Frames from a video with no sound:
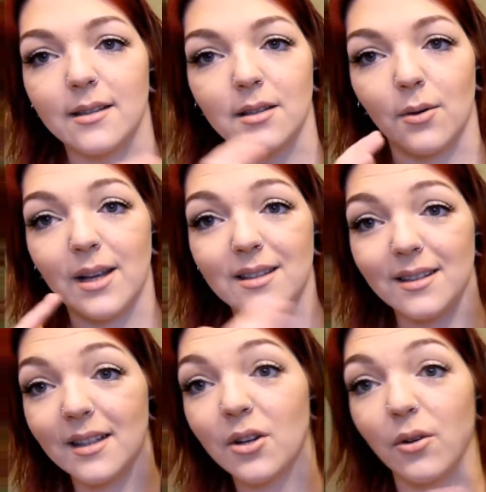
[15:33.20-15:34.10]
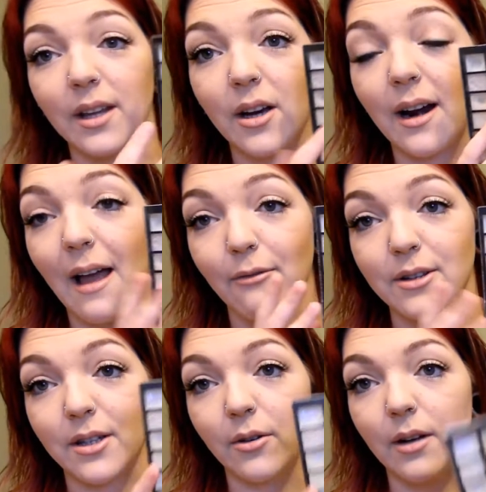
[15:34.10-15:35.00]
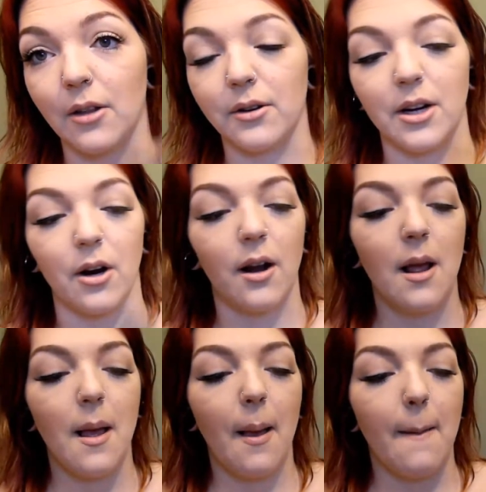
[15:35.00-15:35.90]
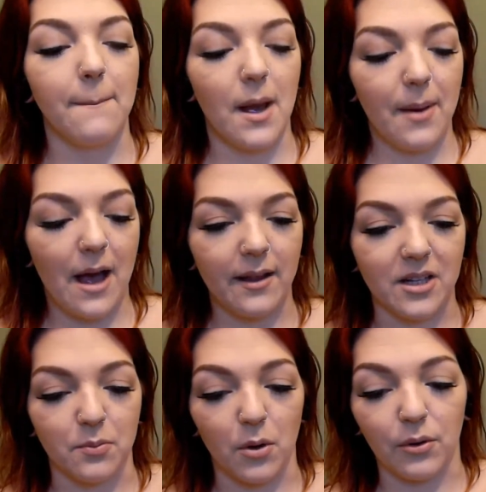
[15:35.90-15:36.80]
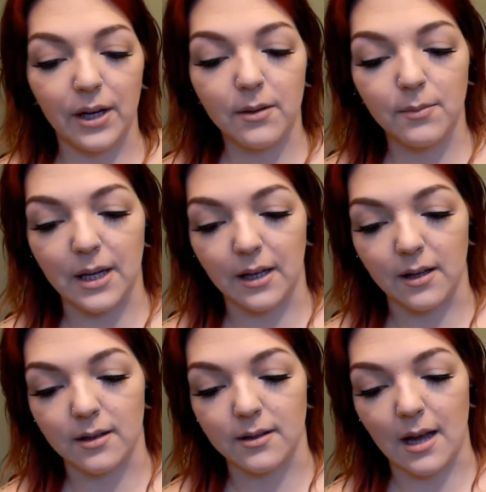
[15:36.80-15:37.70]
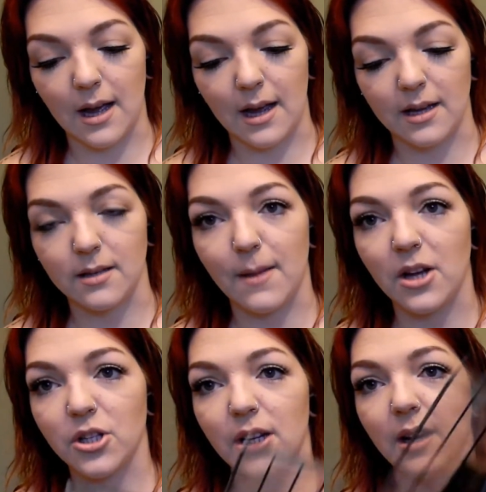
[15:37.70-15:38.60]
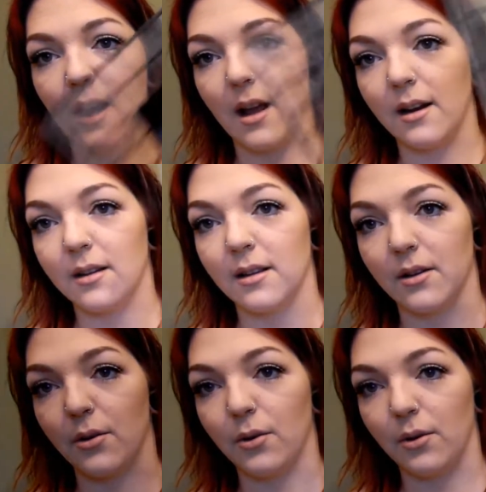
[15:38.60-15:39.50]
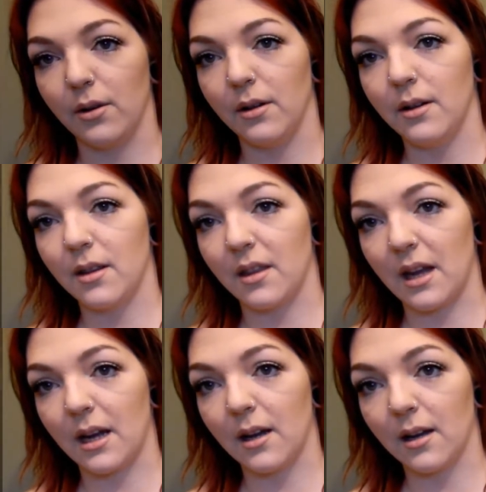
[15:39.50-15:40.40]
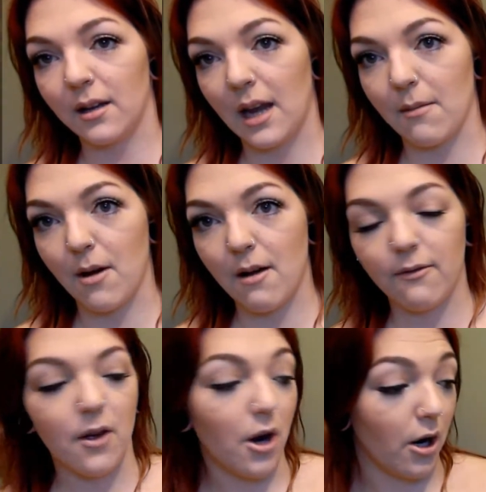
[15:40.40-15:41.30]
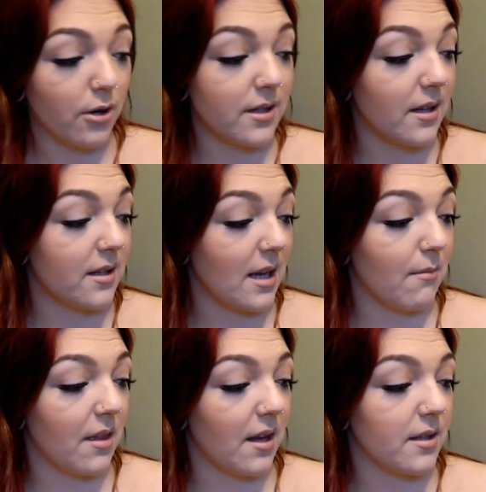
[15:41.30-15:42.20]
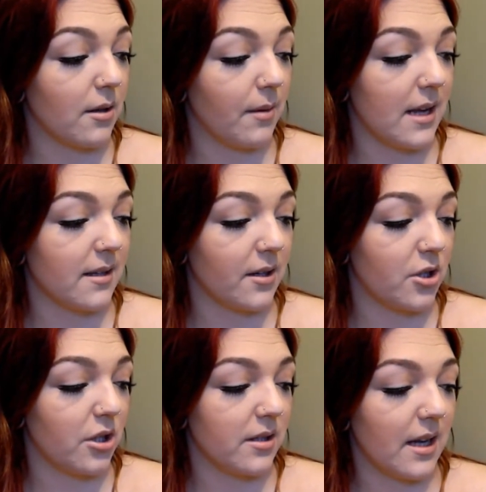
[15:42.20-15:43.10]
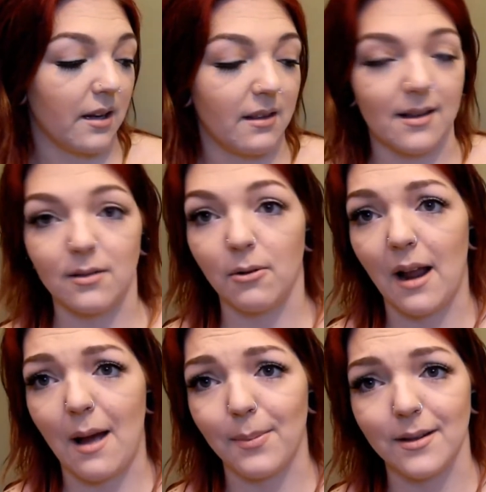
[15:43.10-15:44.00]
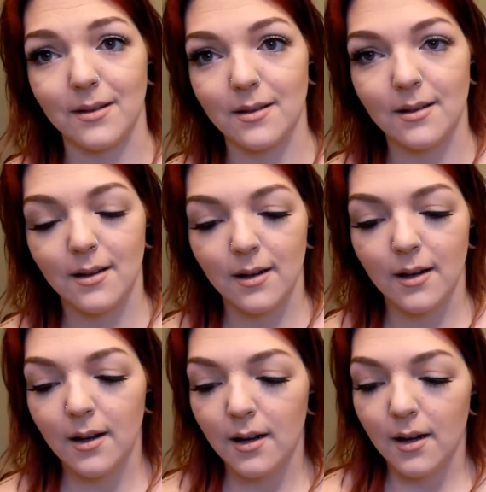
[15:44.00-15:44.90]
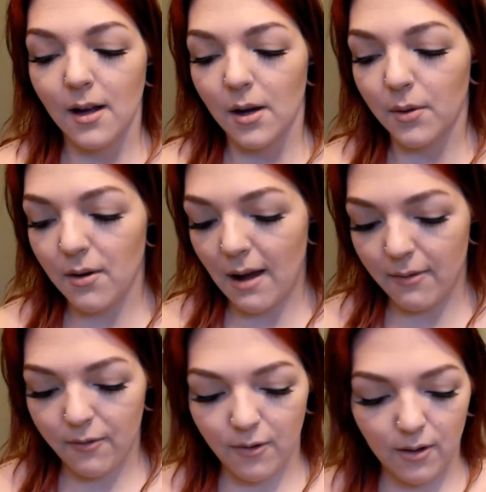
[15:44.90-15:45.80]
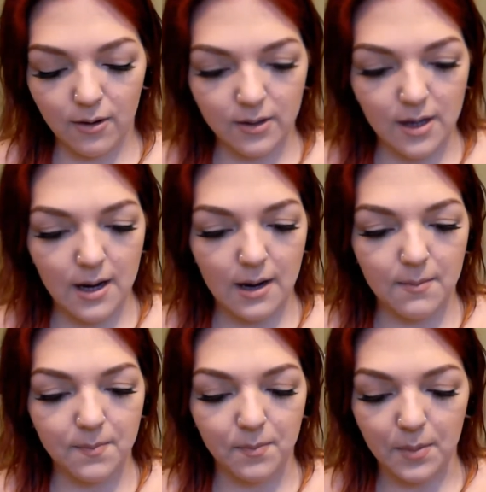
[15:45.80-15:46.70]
So it's literally got every single color in here. My palette is broken because I smashed it and the whole thing came off. Hers did the same thing, so I'm guessing it's just like that's what happens when you have it for a long time.